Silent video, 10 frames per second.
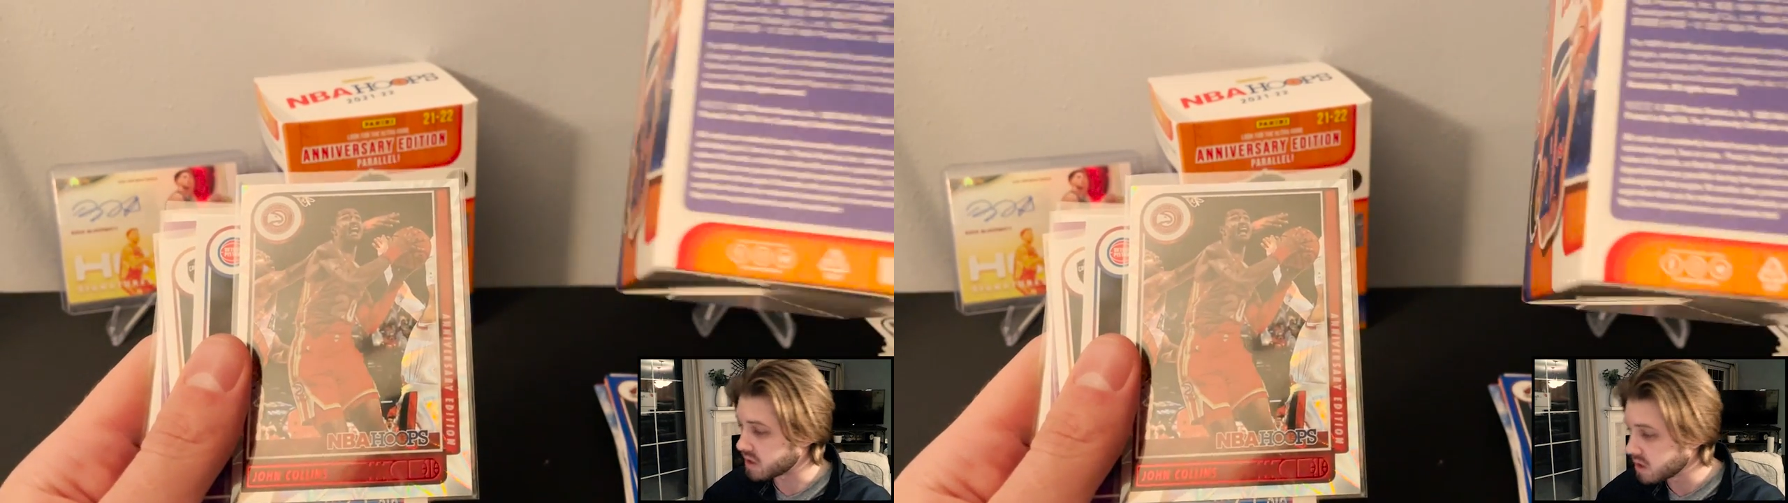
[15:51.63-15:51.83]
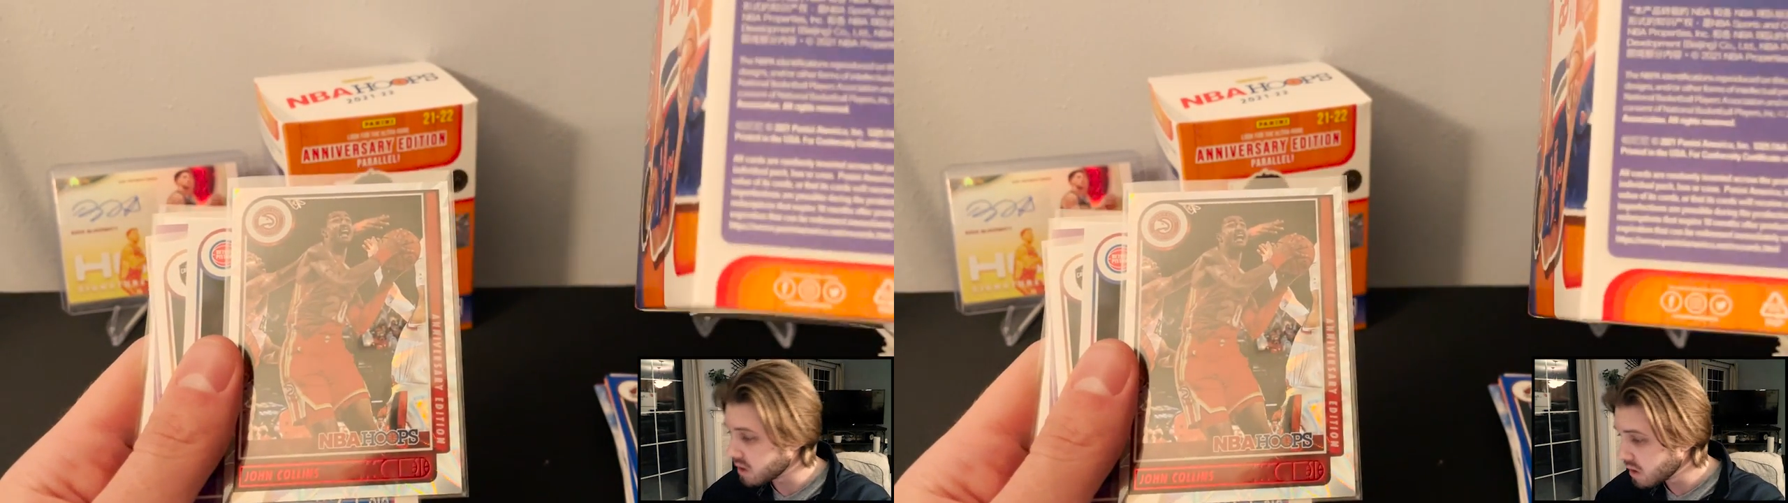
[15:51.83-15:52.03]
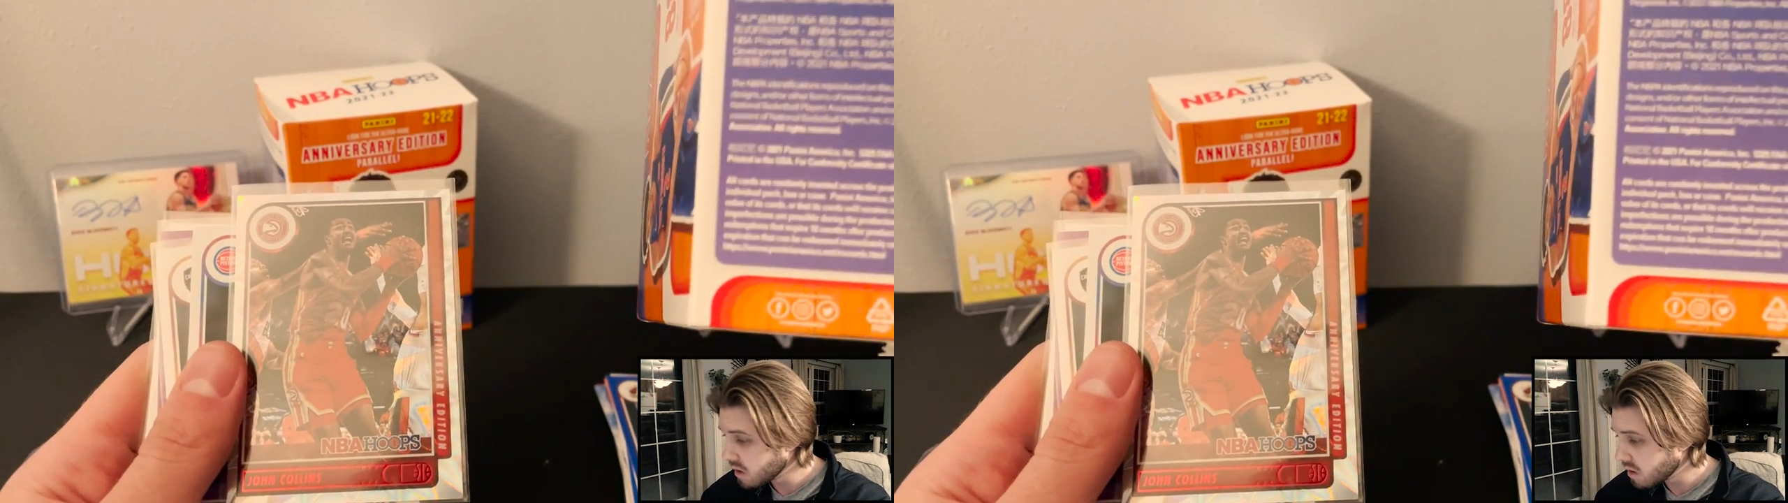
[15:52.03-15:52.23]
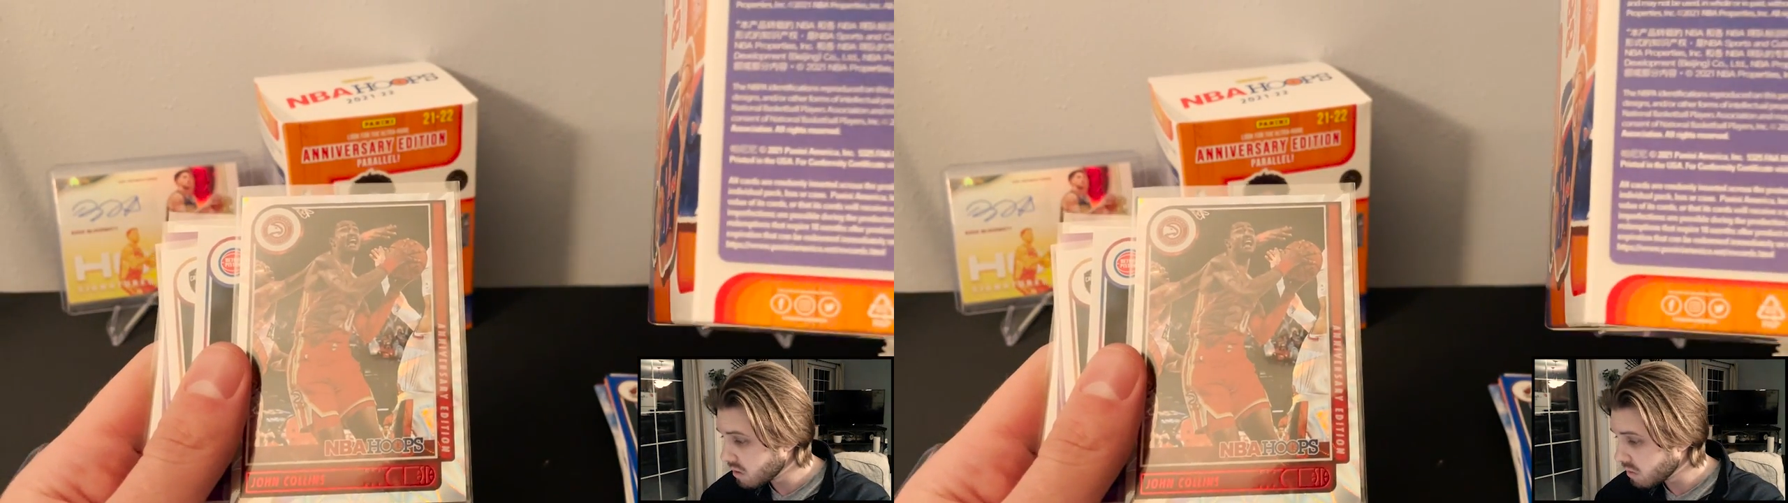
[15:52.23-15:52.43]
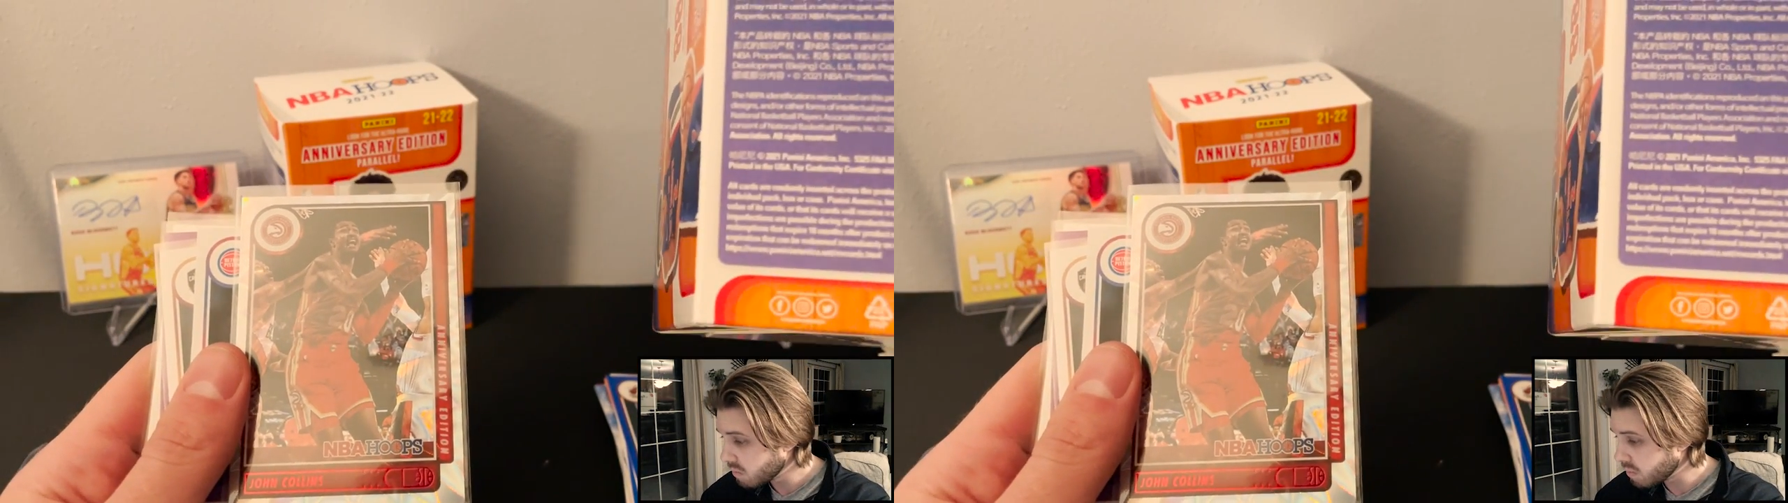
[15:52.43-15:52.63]
is,
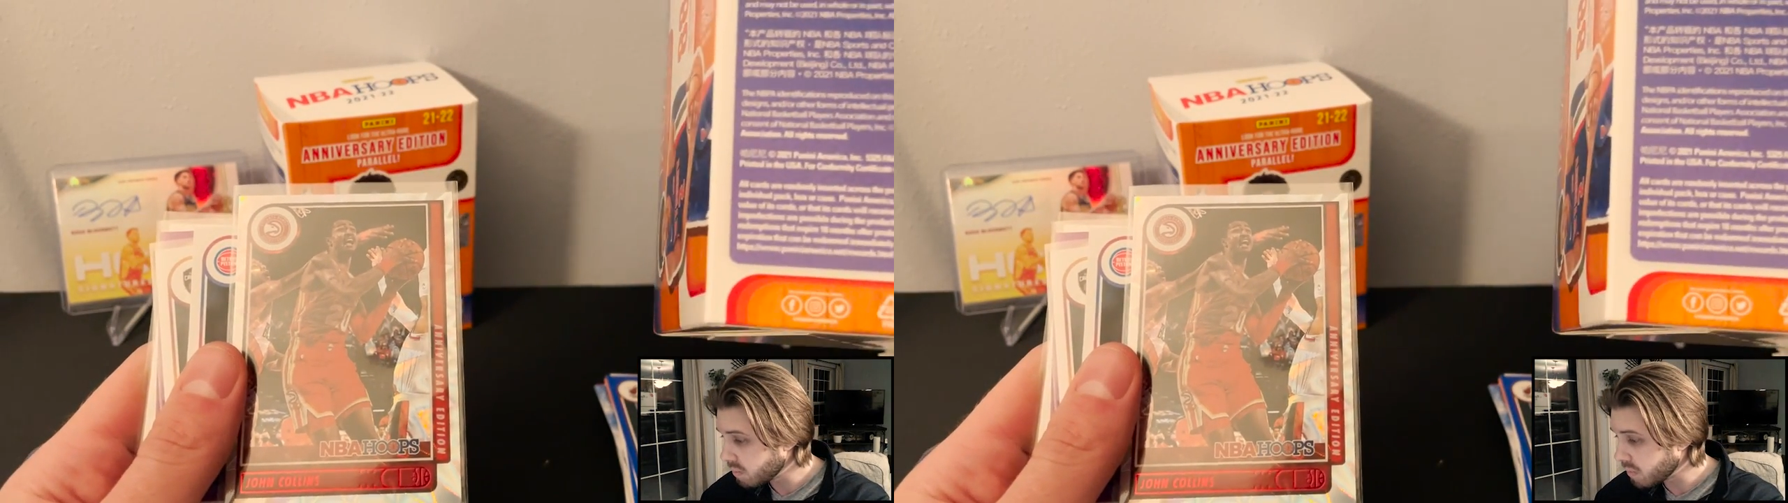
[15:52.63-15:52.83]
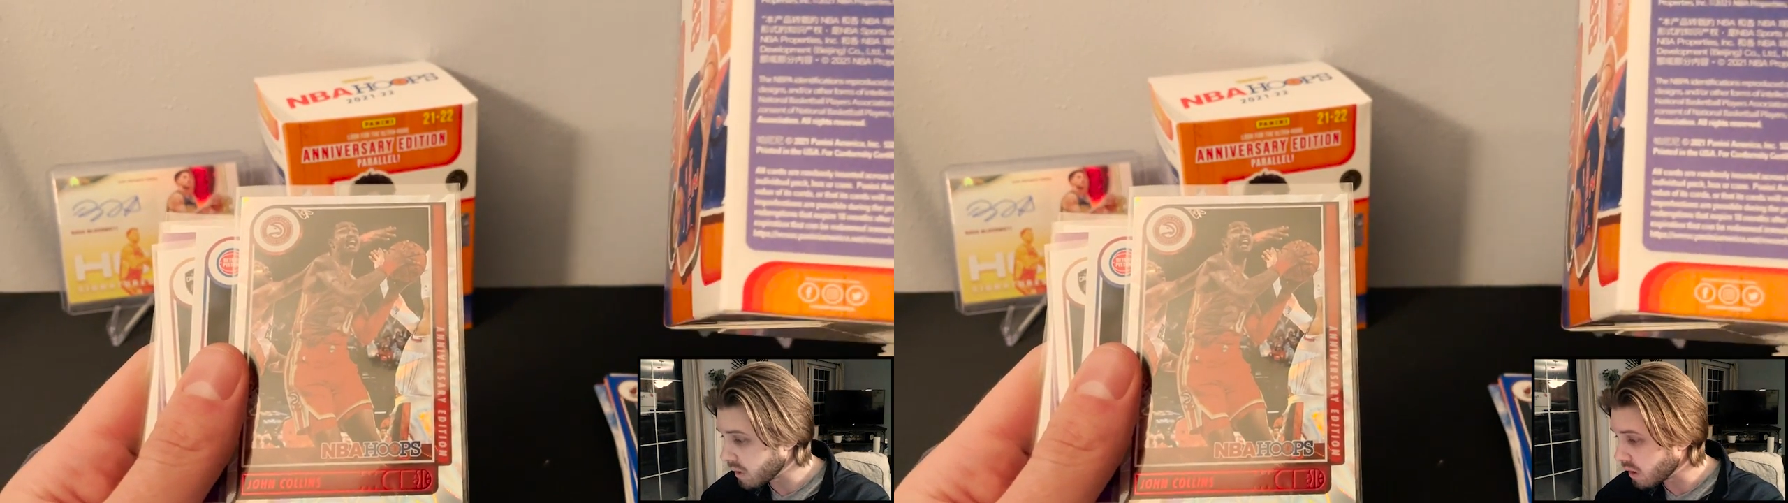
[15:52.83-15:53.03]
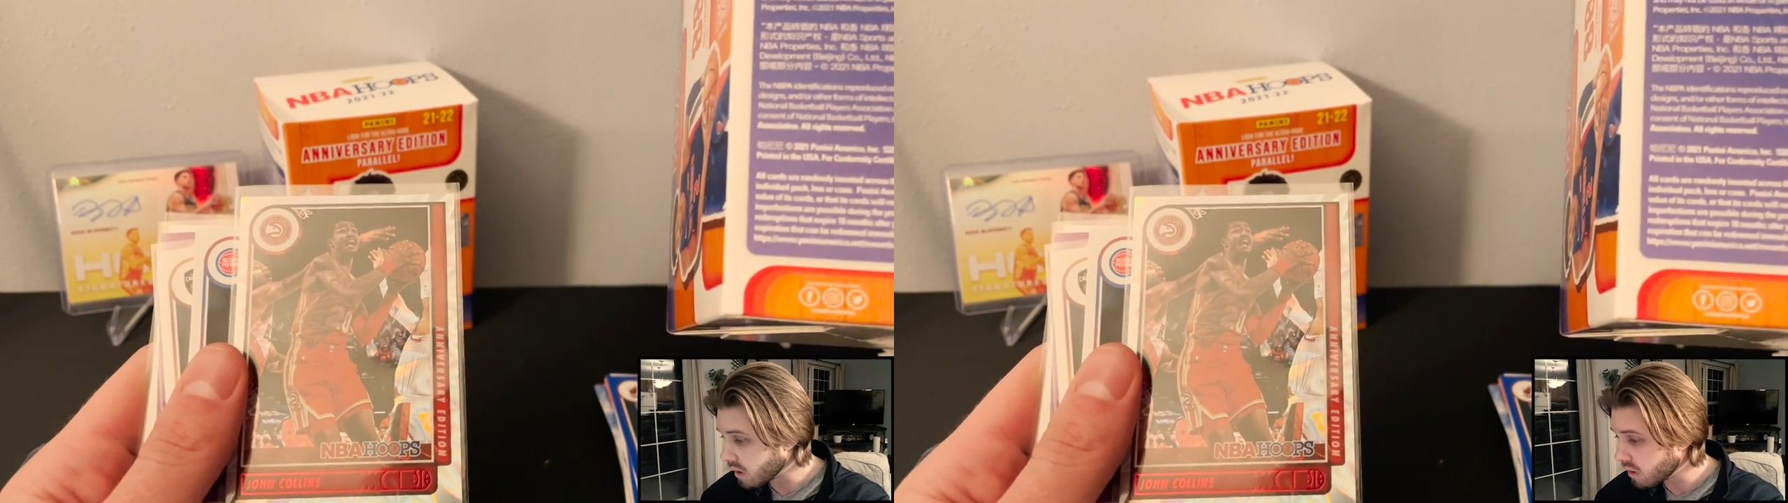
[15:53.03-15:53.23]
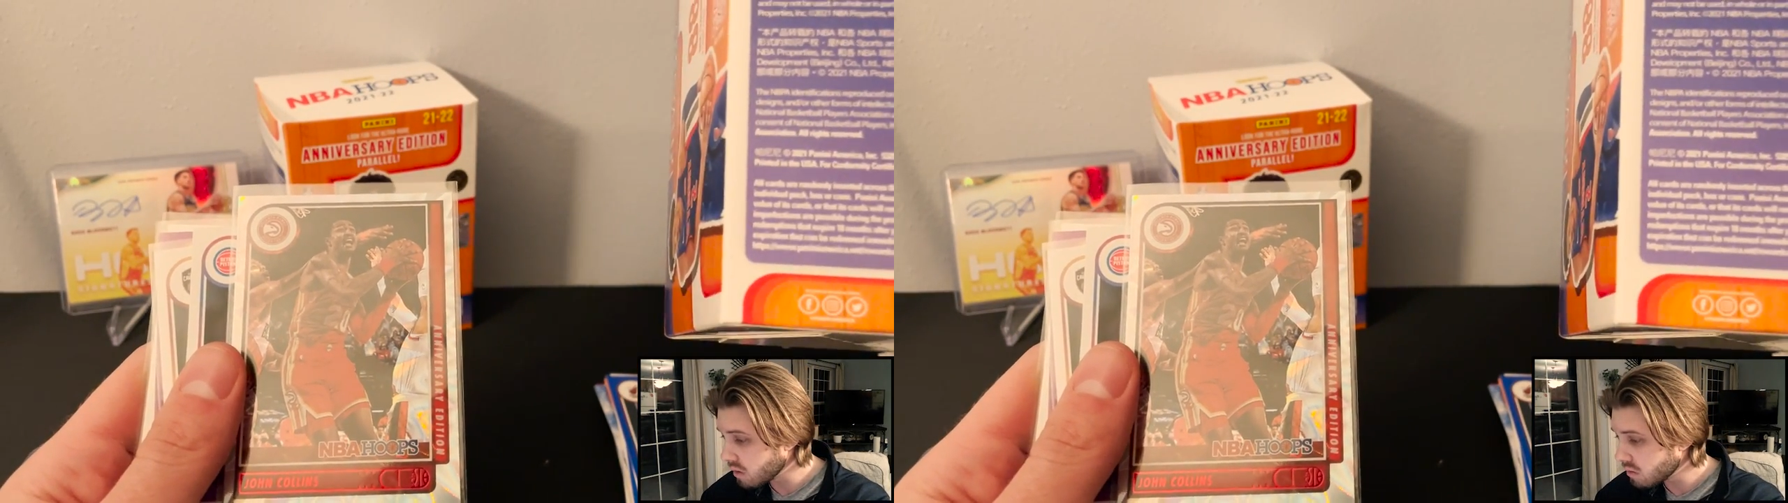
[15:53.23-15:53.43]
but